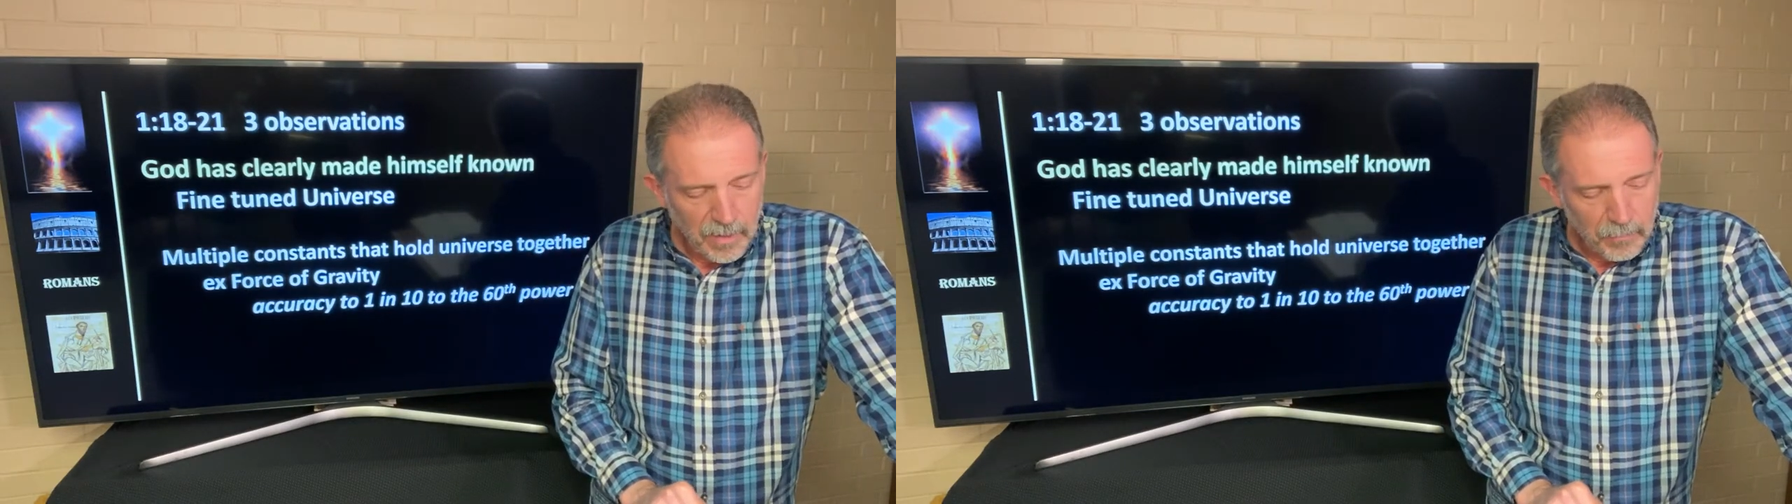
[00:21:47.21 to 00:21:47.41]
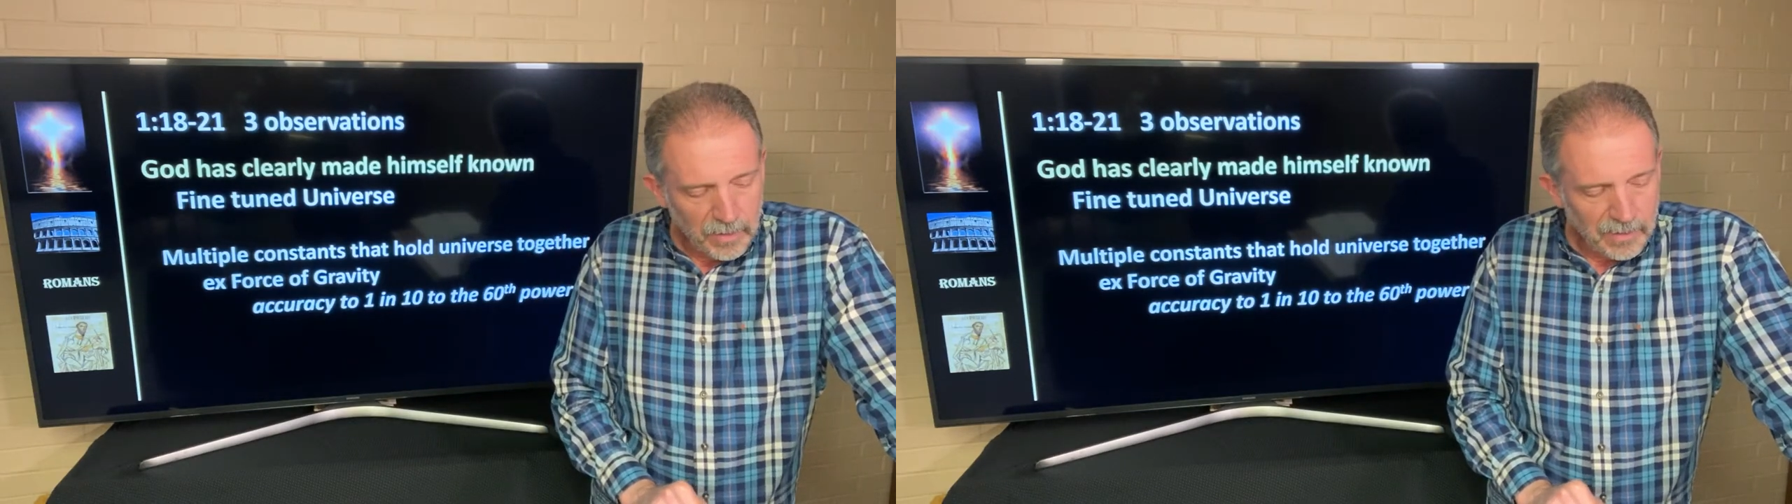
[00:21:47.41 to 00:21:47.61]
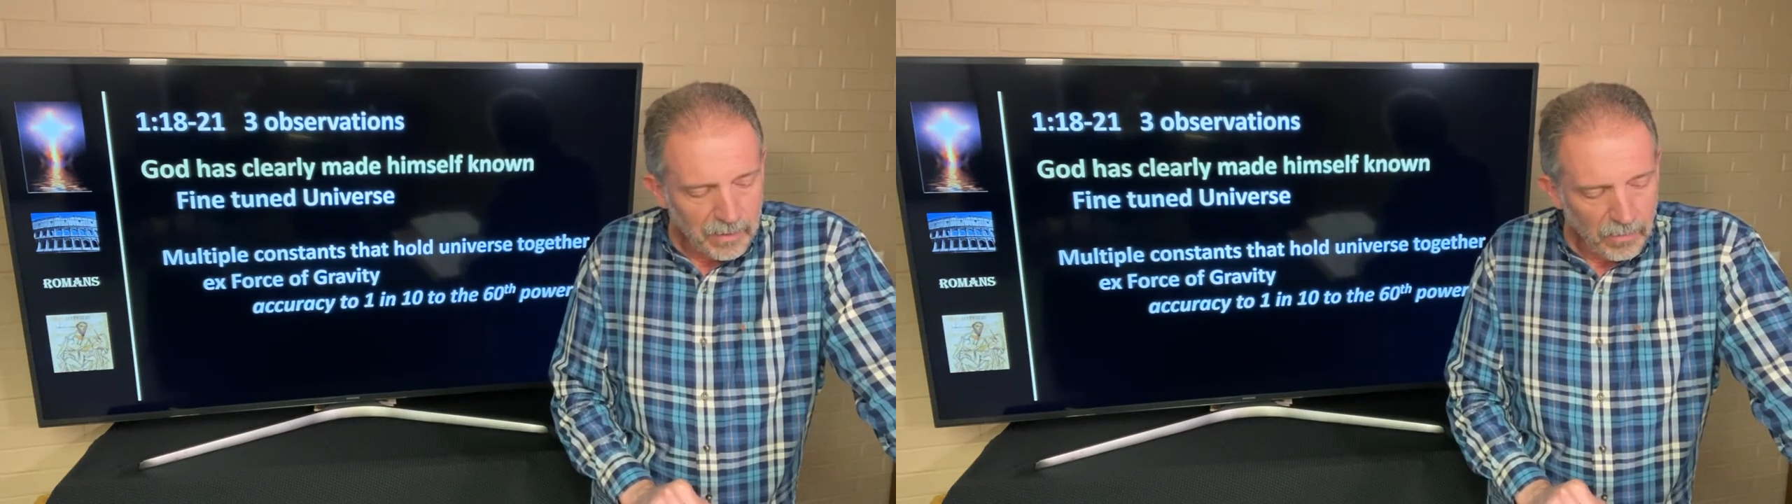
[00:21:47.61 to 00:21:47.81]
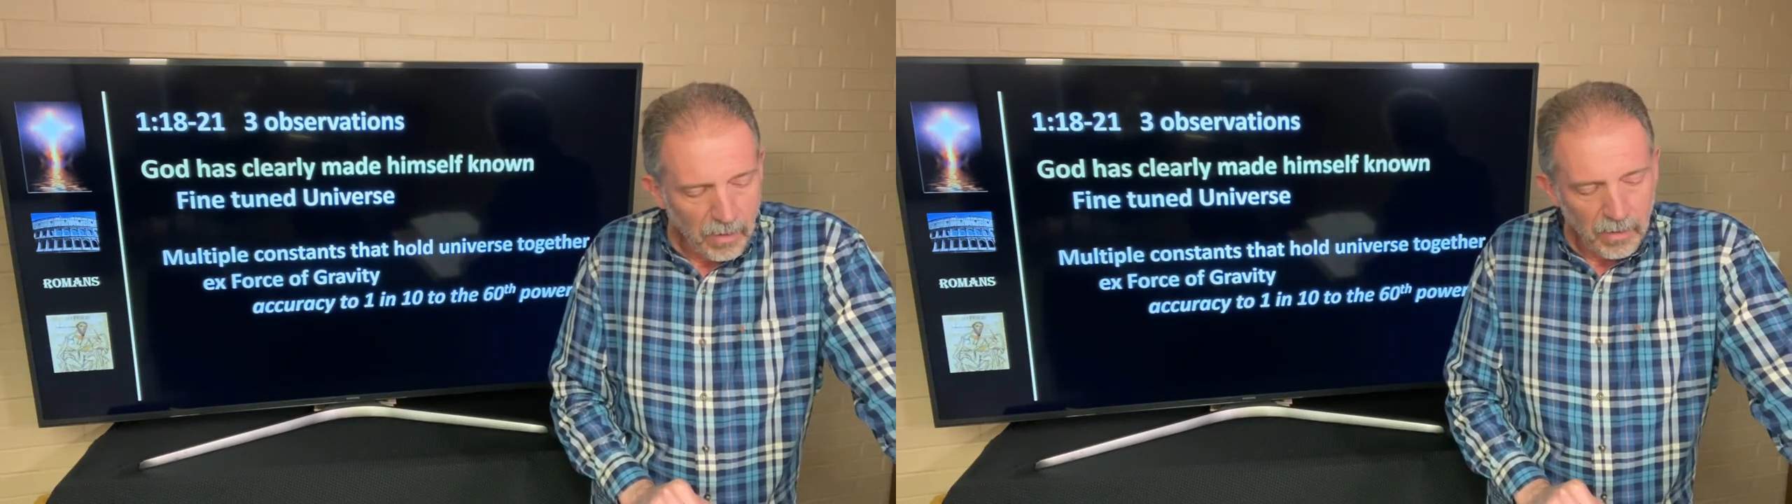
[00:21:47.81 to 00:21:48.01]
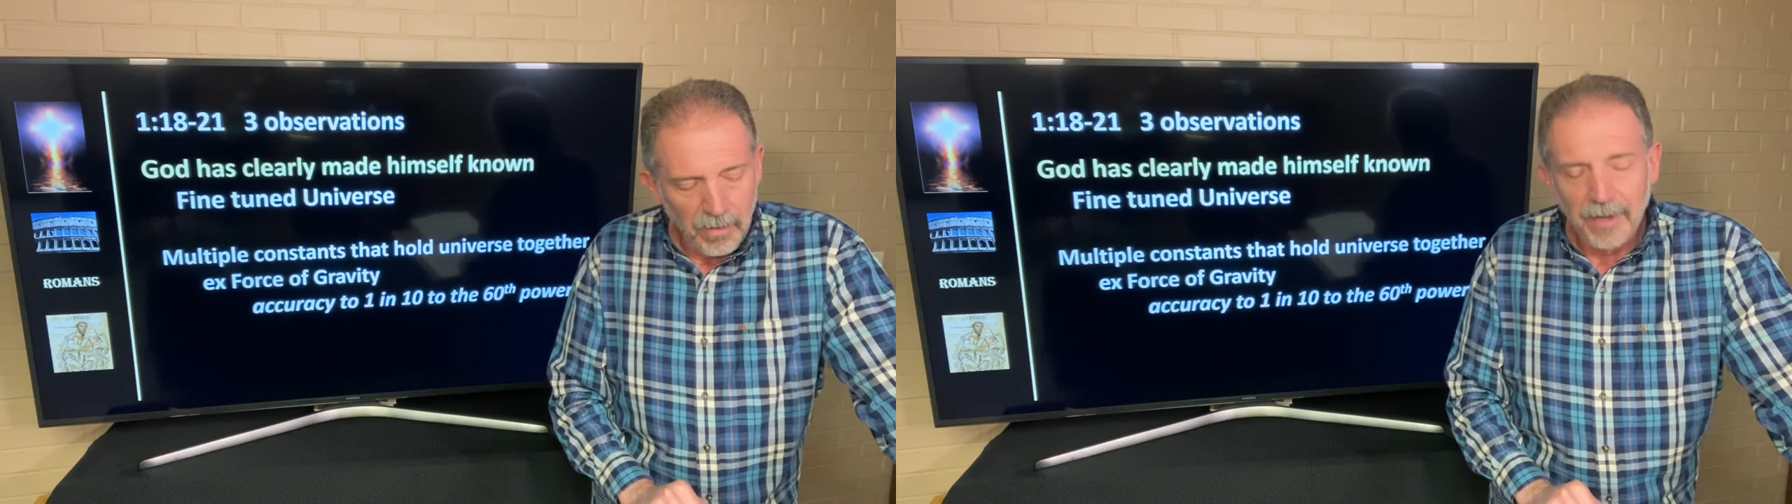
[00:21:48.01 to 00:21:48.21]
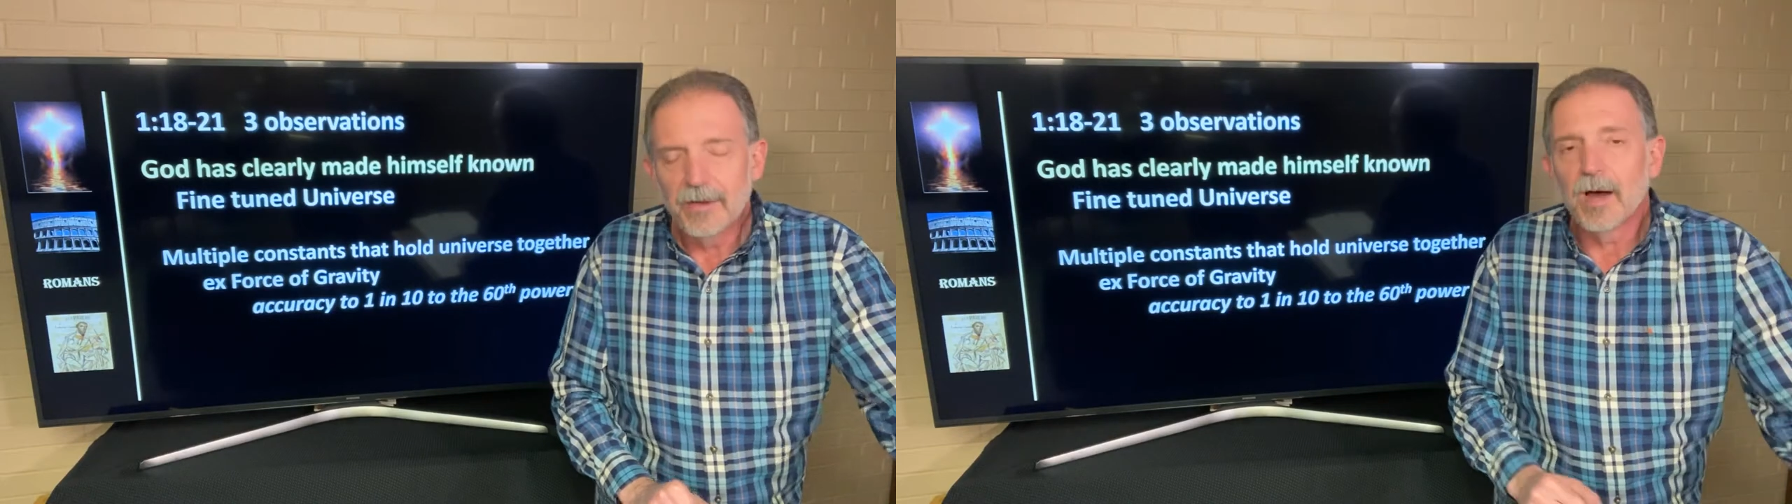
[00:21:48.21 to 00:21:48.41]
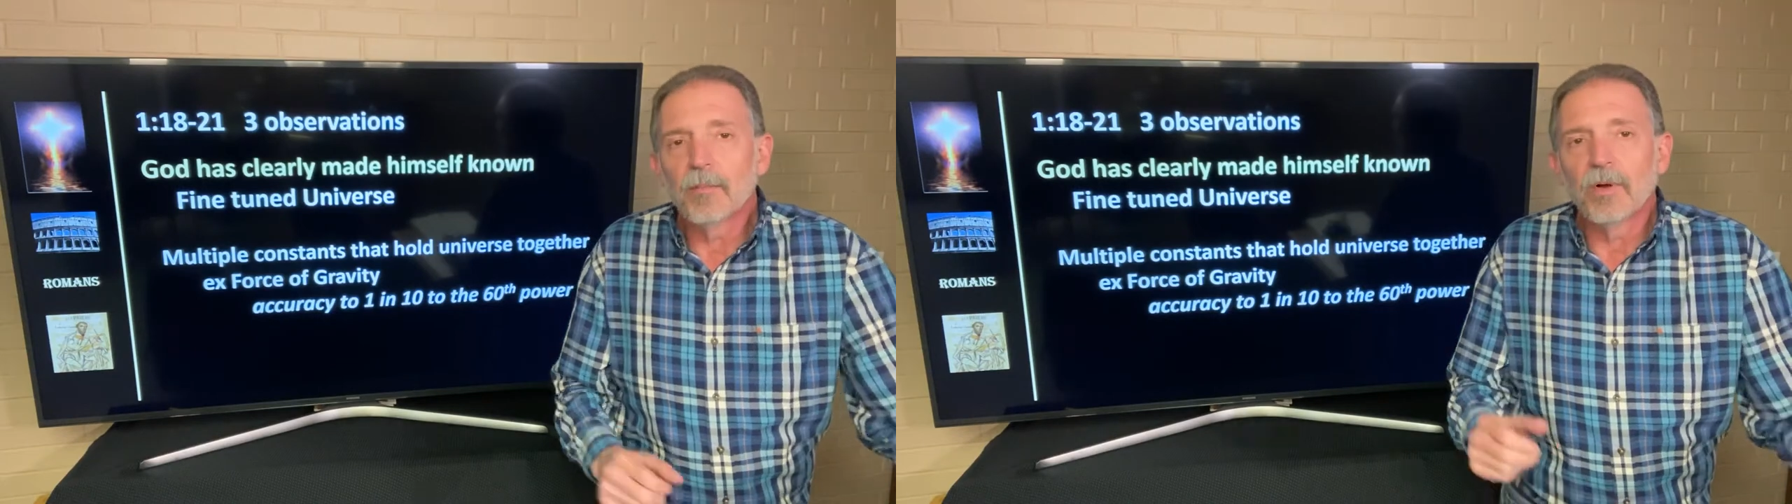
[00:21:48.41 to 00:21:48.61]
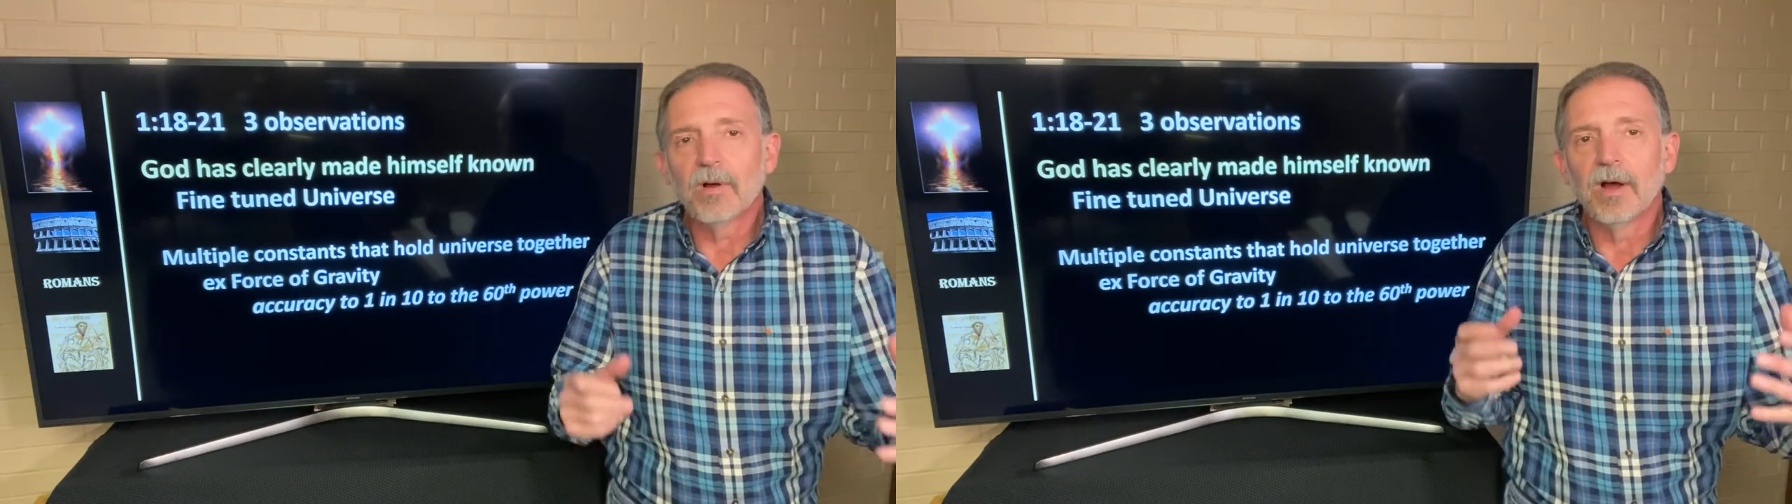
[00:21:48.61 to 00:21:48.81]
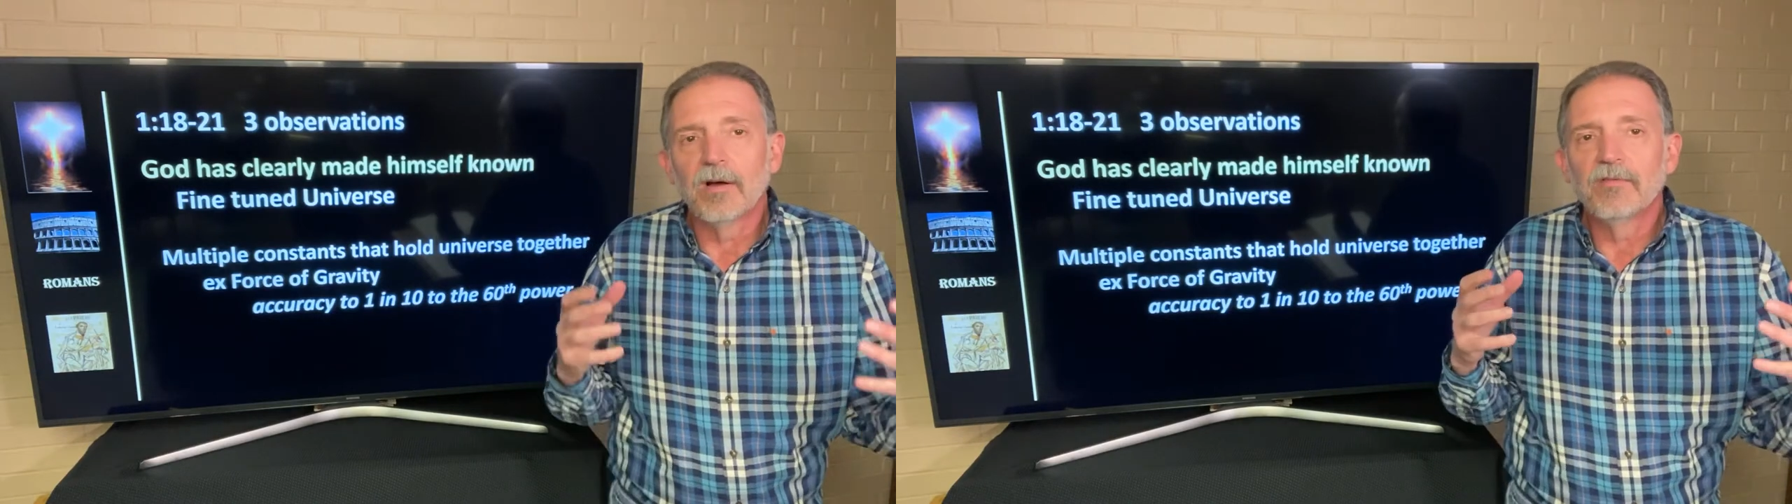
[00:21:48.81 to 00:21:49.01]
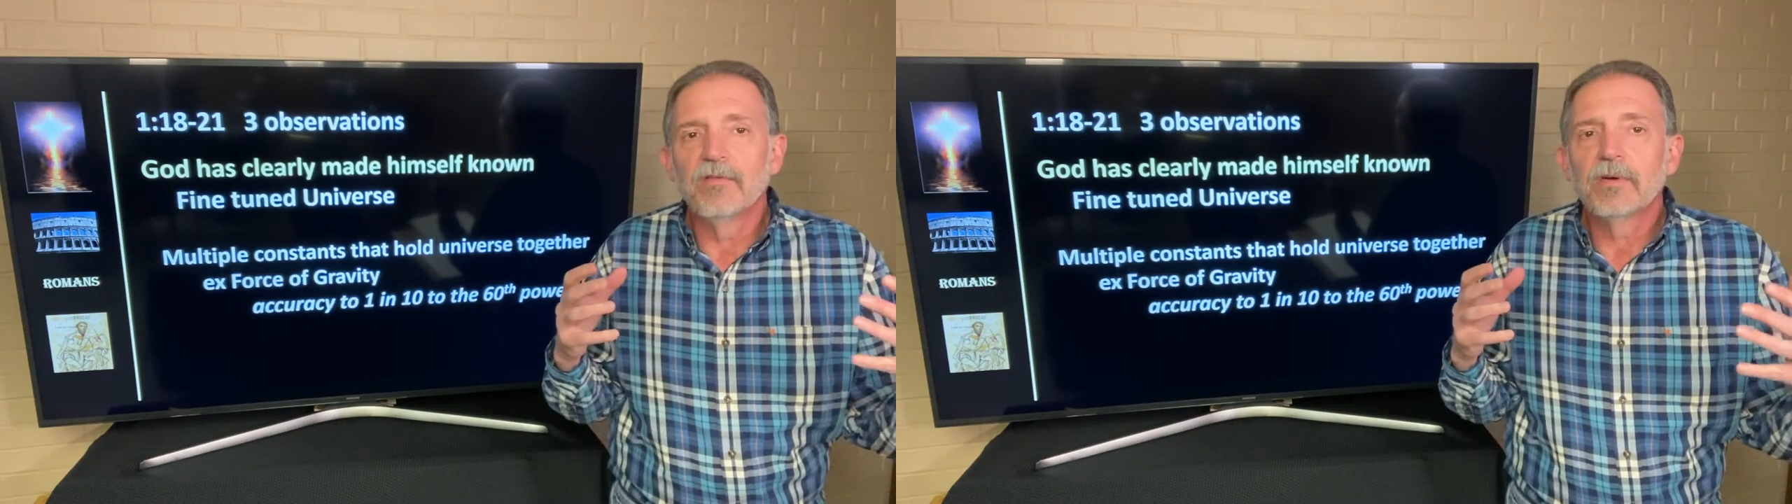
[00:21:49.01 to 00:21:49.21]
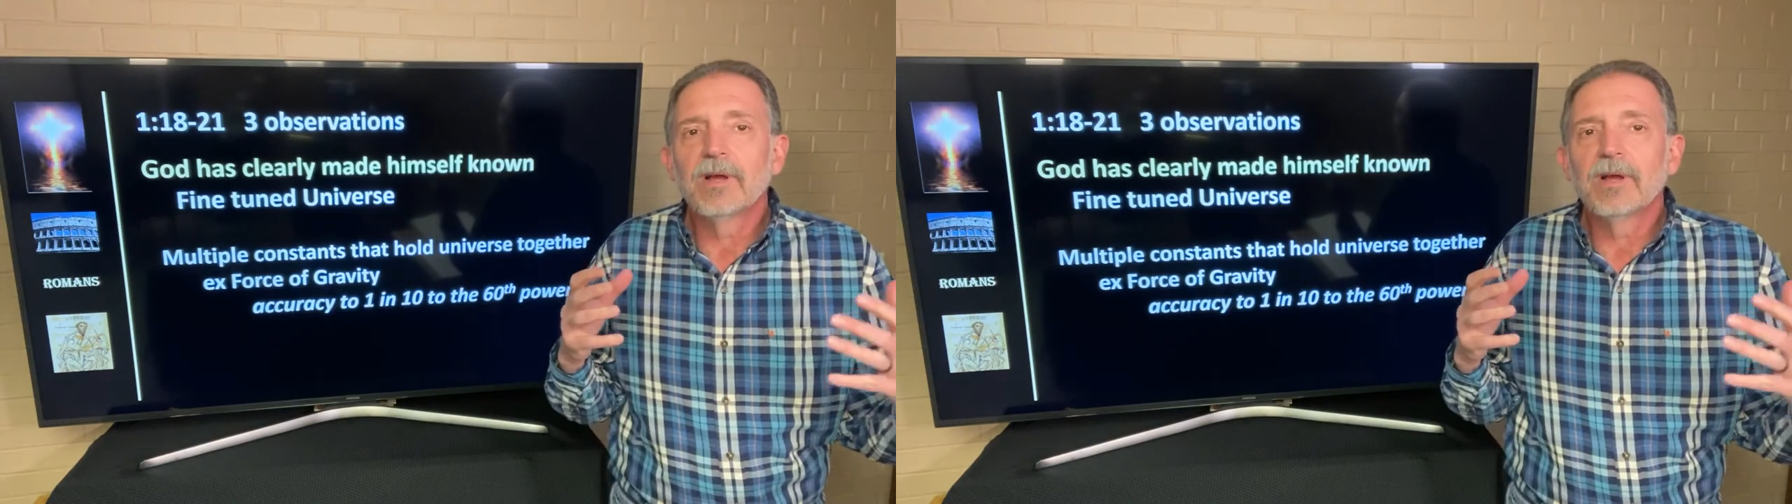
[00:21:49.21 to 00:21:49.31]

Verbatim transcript: But there are a number of